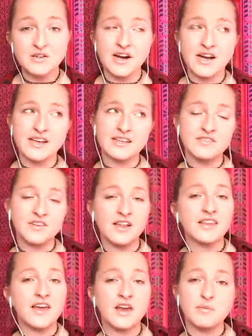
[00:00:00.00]
or I can feel
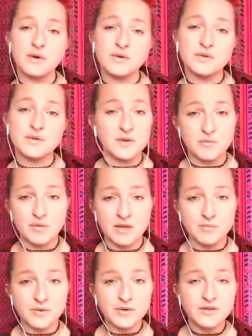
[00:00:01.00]
like that about certain
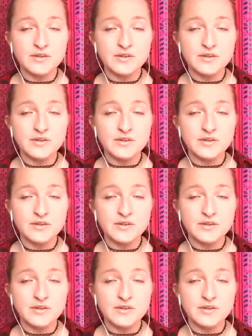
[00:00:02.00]
people.